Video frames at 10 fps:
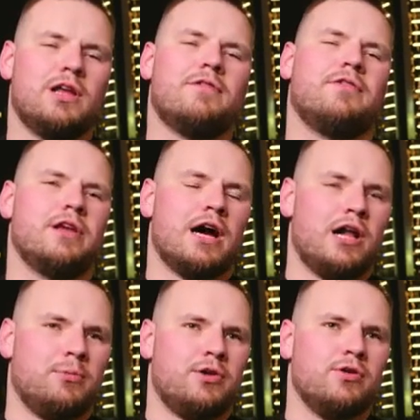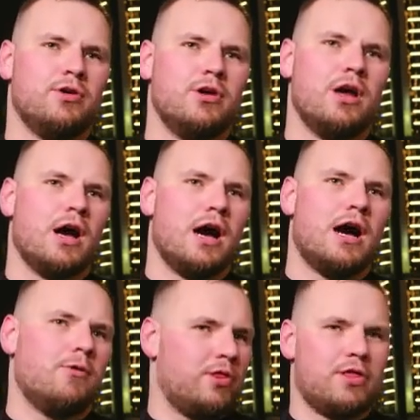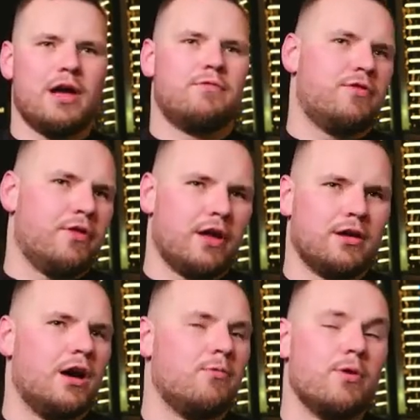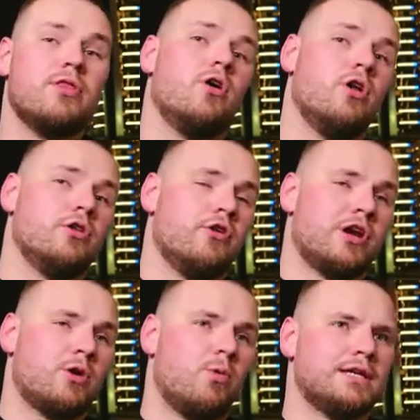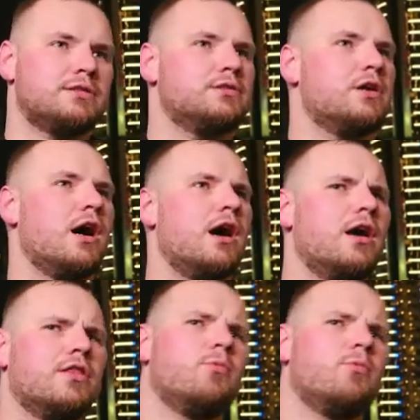definitely help you with everything, with all your requests. The